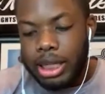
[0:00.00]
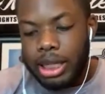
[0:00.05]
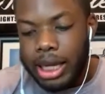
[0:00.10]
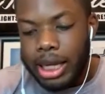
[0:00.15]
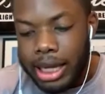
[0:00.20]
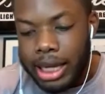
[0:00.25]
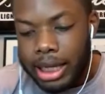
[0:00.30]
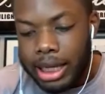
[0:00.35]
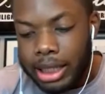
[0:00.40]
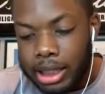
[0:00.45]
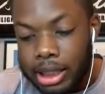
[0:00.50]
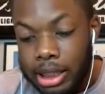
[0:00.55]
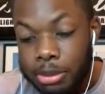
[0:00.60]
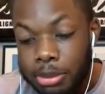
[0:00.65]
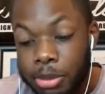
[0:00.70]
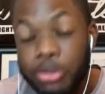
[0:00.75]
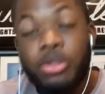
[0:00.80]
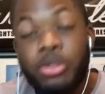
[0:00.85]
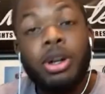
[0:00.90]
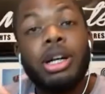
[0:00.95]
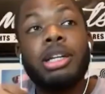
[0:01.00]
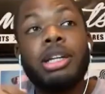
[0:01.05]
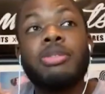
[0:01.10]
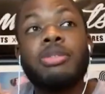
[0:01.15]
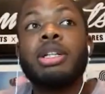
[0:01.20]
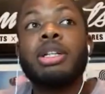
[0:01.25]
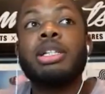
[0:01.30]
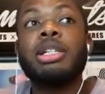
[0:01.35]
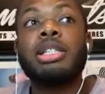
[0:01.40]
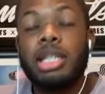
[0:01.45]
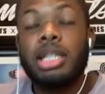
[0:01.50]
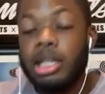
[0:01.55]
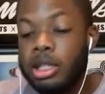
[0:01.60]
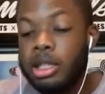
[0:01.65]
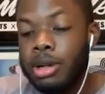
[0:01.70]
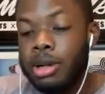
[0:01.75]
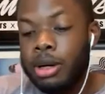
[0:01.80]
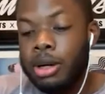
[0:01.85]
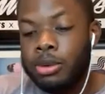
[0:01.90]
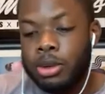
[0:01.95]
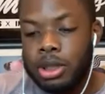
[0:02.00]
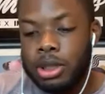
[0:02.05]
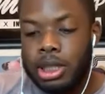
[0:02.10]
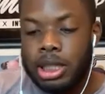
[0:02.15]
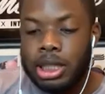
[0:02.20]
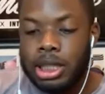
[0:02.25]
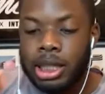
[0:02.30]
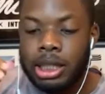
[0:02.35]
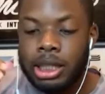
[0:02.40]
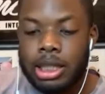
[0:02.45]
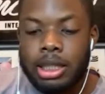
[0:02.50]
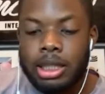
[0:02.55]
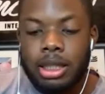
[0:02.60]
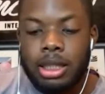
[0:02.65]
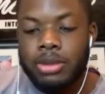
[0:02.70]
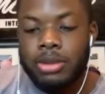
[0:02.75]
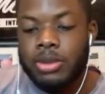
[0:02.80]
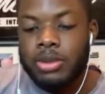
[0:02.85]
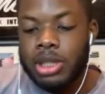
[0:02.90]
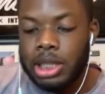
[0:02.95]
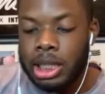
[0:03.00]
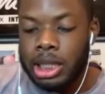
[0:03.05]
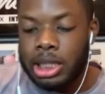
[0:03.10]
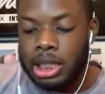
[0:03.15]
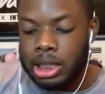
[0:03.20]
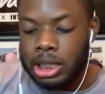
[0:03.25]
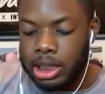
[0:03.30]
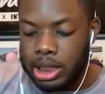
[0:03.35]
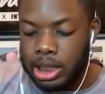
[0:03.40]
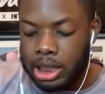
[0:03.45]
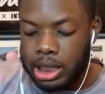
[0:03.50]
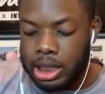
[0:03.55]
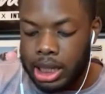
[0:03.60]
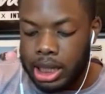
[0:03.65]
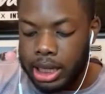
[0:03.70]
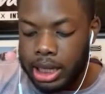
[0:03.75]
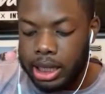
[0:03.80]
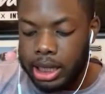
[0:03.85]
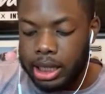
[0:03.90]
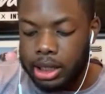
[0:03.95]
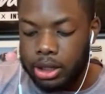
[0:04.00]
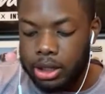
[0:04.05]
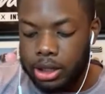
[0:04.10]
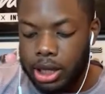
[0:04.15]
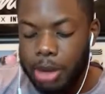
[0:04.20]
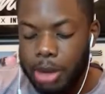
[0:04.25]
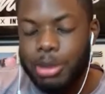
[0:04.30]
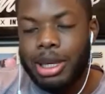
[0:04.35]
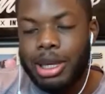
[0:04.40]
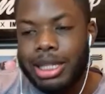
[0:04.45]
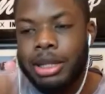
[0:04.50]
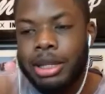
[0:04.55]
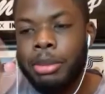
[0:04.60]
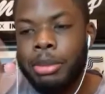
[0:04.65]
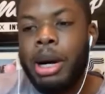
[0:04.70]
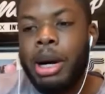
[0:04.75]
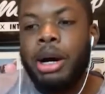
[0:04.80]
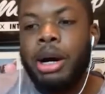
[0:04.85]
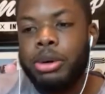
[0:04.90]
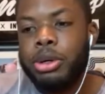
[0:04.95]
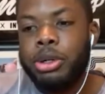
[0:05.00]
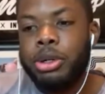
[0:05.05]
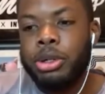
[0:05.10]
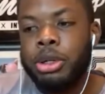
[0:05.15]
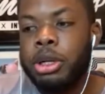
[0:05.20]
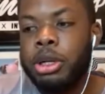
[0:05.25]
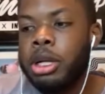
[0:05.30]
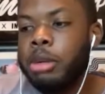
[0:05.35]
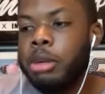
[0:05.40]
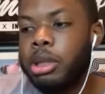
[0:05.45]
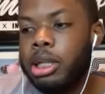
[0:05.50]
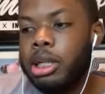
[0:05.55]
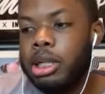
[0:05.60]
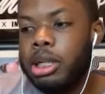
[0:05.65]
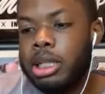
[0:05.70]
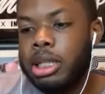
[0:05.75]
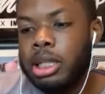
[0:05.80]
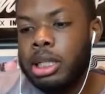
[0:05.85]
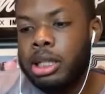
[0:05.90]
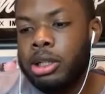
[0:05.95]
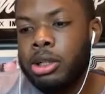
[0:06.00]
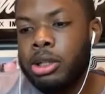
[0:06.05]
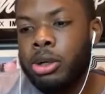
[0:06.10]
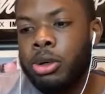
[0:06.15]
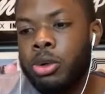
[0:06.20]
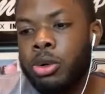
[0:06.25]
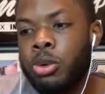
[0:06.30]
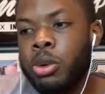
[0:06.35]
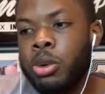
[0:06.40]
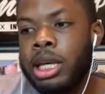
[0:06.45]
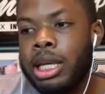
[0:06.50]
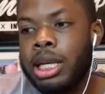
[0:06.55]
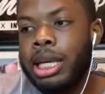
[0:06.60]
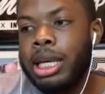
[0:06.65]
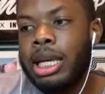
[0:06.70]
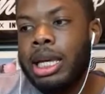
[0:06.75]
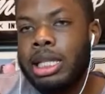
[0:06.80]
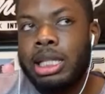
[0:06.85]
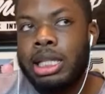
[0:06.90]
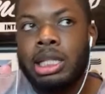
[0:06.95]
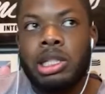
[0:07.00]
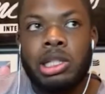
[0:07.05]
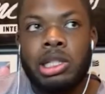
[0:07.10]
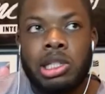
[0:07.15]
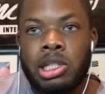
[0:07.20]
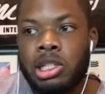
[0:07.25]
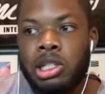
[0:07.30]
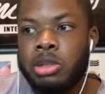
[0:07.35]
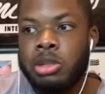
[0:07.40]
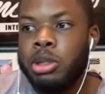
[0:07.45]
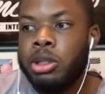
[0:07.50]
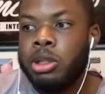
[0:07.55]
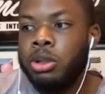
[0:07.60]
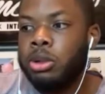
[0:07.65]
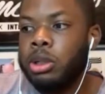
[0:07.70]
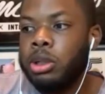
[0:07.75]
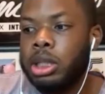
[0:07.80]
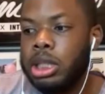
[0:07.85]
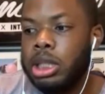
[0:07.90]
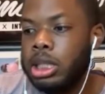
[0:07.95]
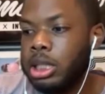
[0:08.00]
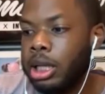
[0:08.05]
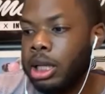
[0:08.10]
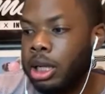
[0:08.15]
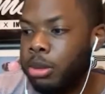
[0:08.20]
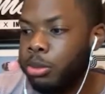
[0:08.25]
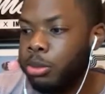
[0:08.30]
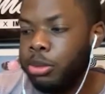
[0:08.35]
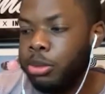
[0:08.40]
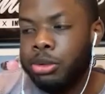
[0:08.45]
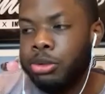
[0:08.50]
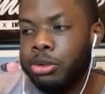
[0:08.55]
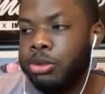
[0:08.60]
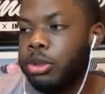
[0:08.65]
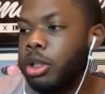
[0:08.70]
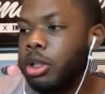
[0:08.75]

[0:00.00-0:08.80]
And before I even continue, I want to say this conversation is not, and I mean, it's about her, but it is in no way casting judgment or any type of